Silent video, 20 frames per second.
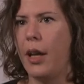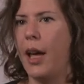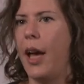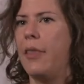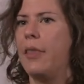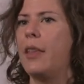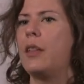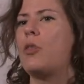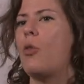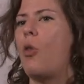
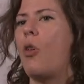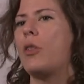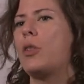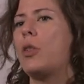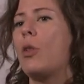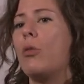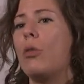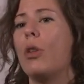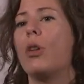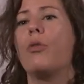and then to
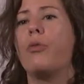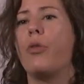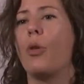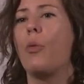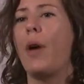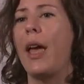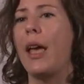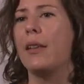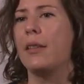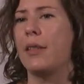also look for
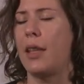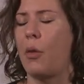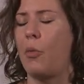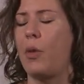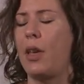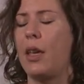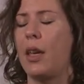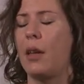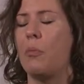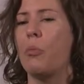ways that
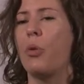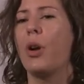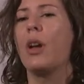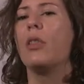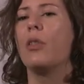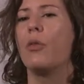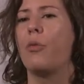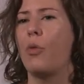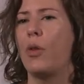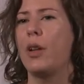we can
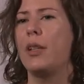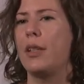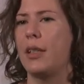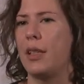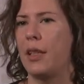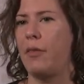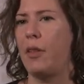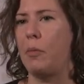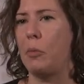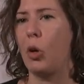bring the
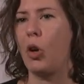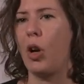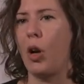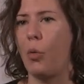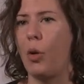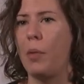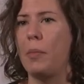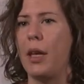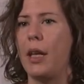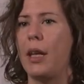voices of
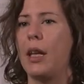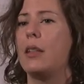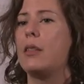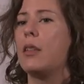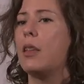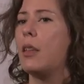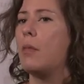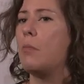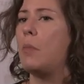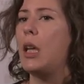immigrant women
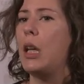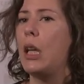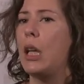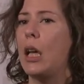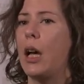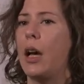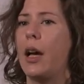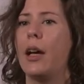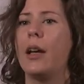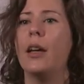into the
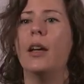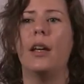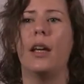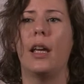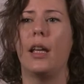media,